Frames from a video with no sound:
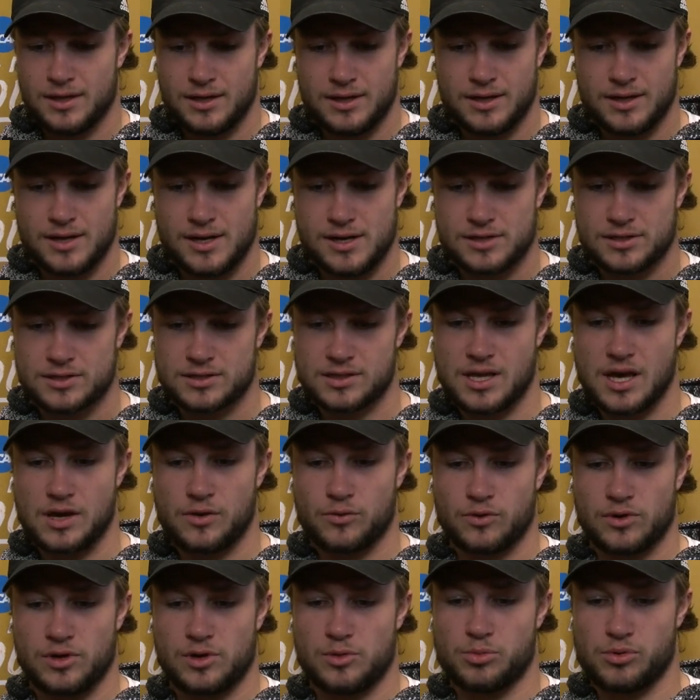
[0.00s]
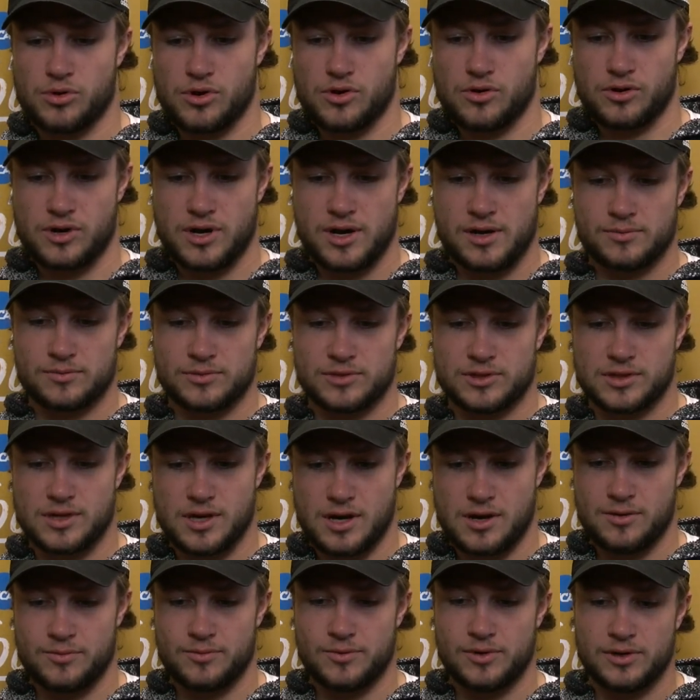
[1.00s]
I just like where the program's
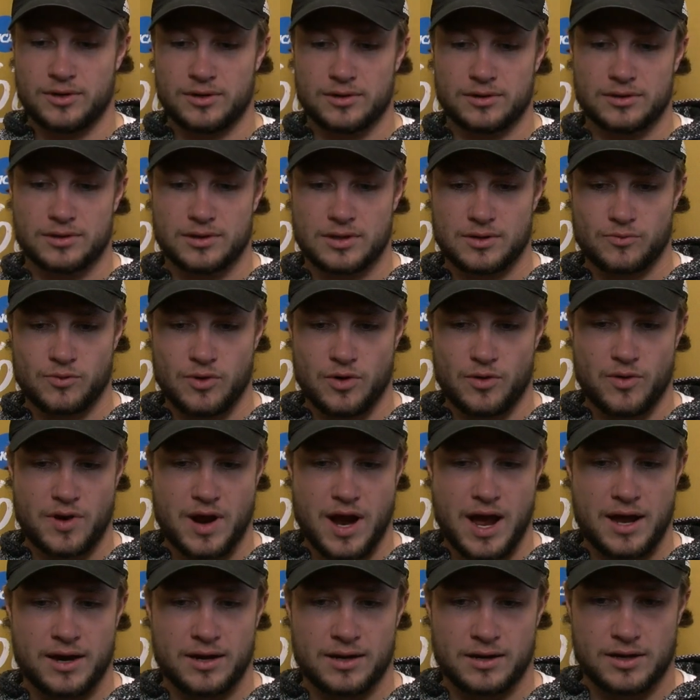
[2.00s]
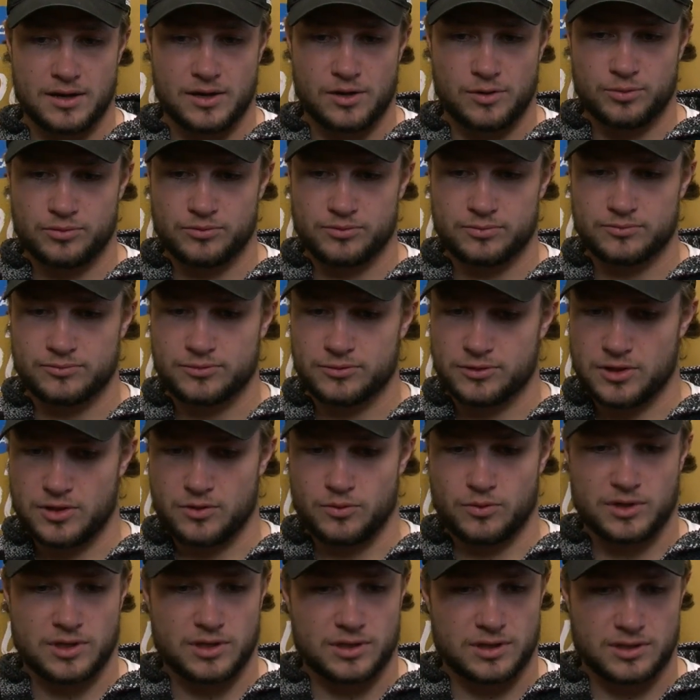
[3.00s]
come and where we're at, and hopefully
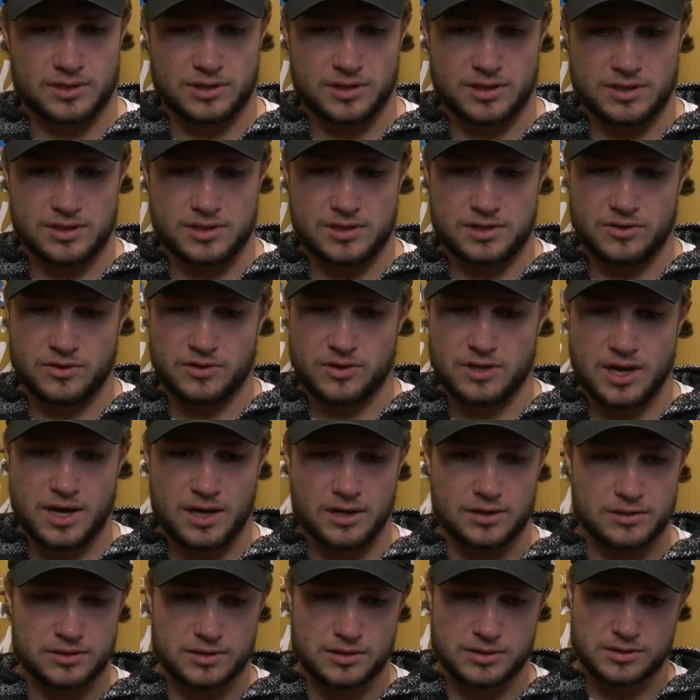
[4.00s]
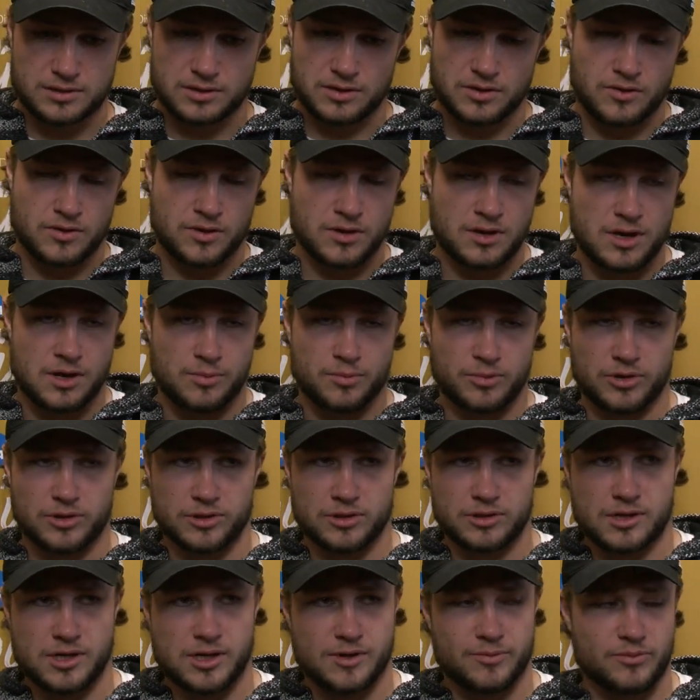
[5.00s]
we can continue that and just go on an uphill
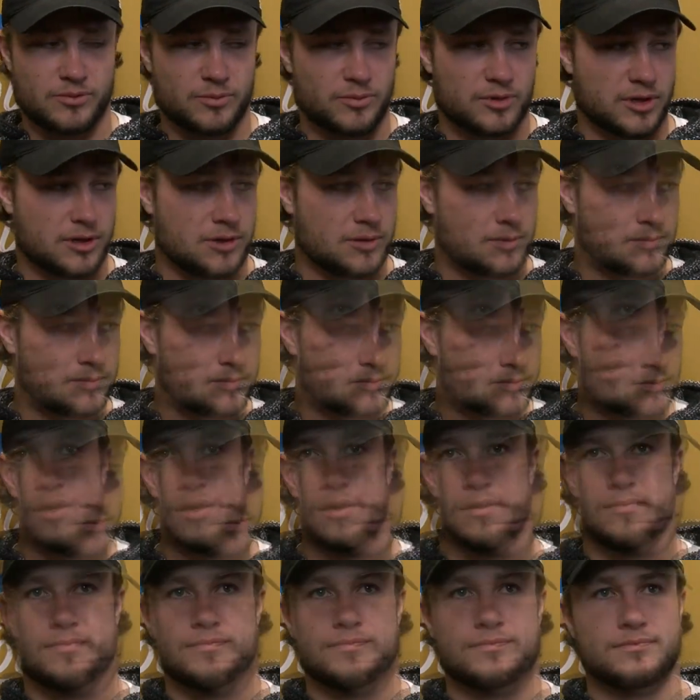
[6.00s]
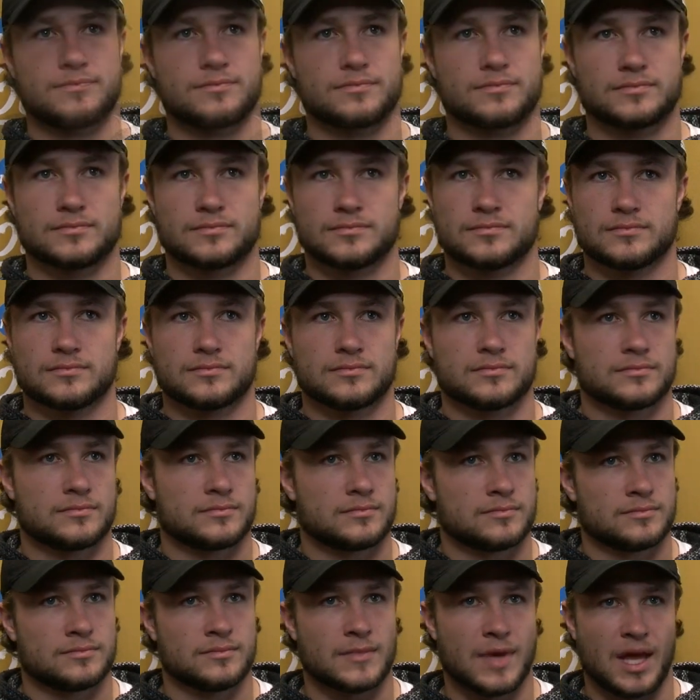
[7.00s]
climb from there.
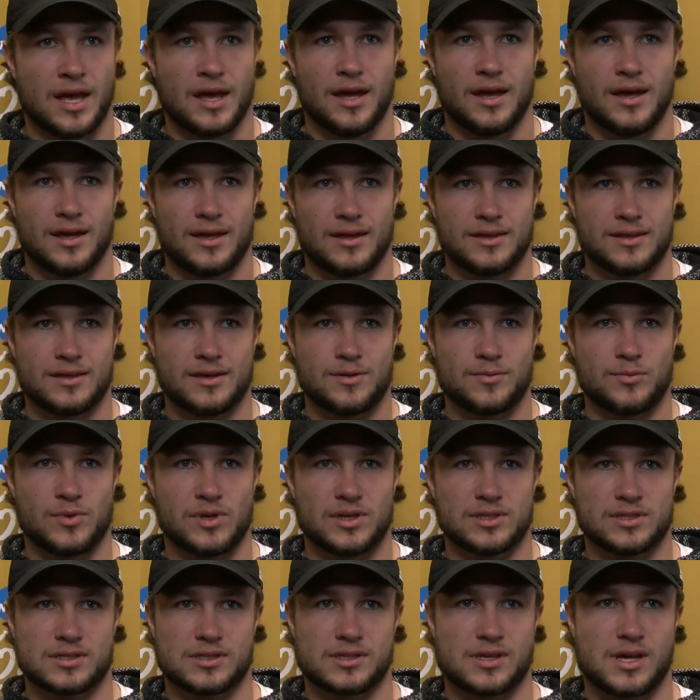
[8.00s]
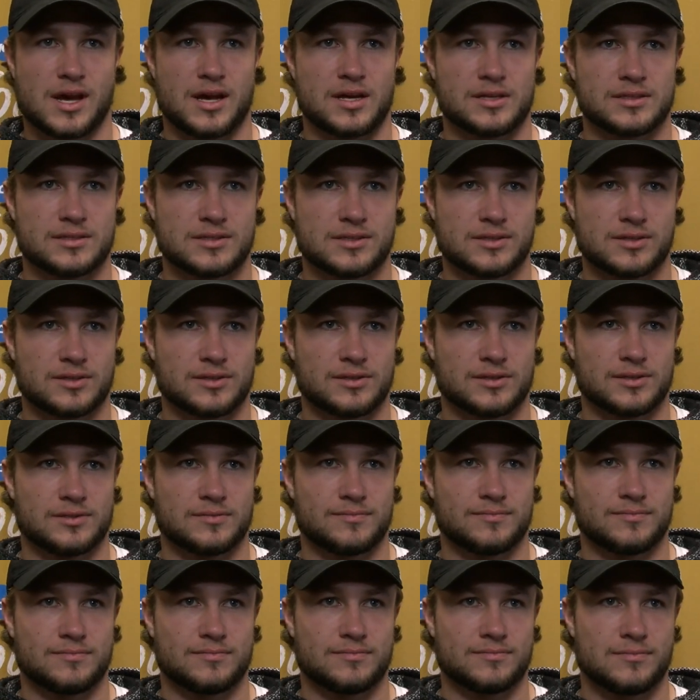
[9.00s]
I think it means a lot
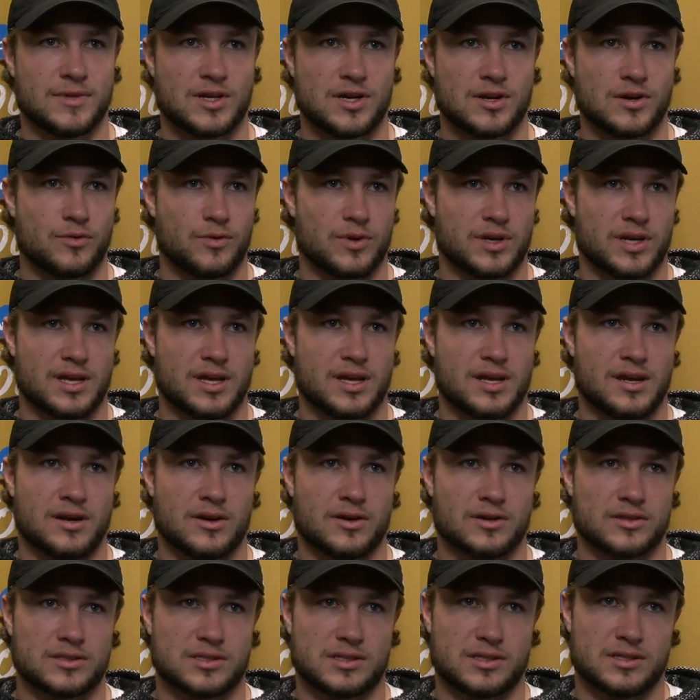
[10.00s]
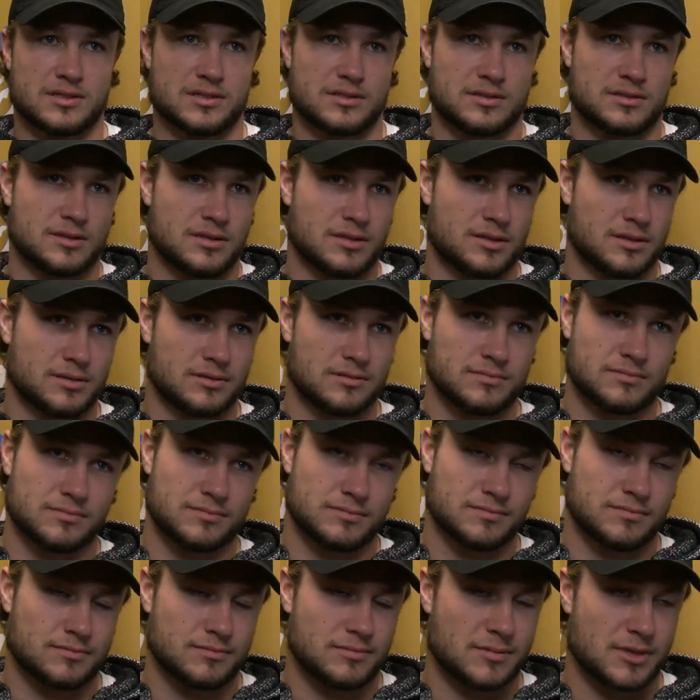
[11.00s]
to, you know, we didn't end our season on,
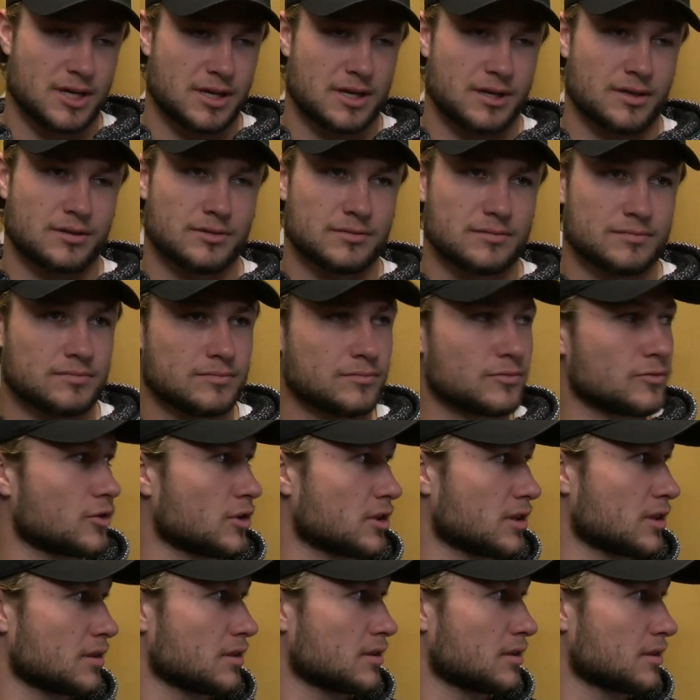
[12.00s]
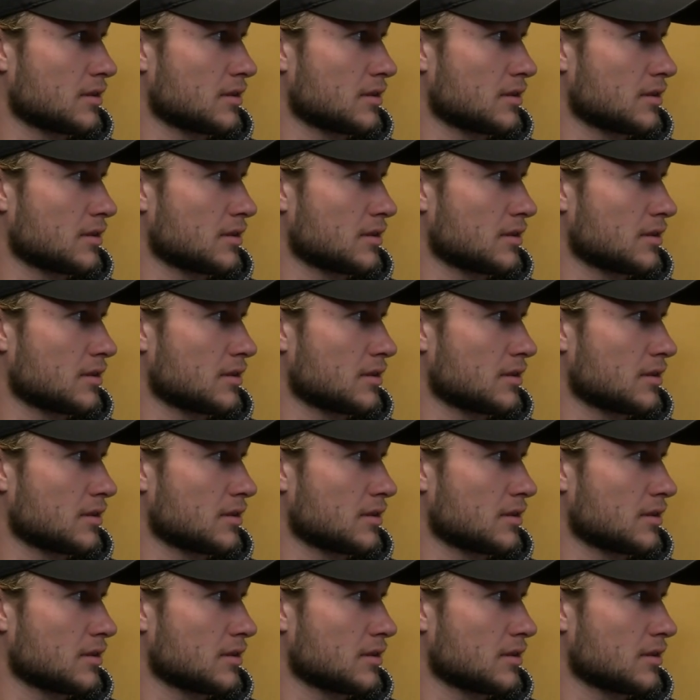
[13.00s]
like, with